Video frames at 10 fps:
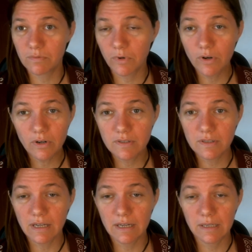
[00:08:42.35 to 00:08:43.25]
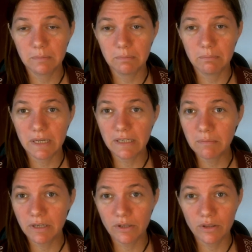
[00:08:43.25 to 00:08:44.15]
works.
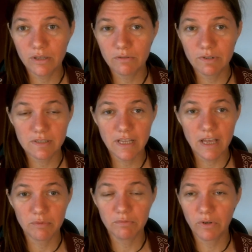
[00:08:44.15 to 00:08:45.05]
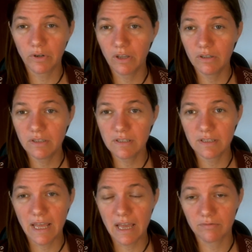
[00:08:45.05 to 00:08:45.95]
Many theorists have been working on this
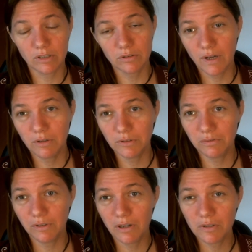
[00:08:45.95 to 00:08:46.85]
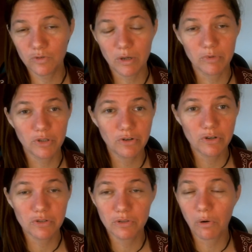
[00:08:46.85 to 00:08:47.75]
and have not found the flaw, so I'm
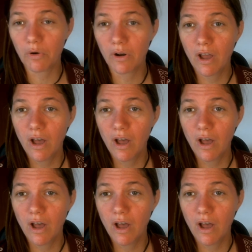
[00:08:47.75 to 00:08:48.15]
curious to learn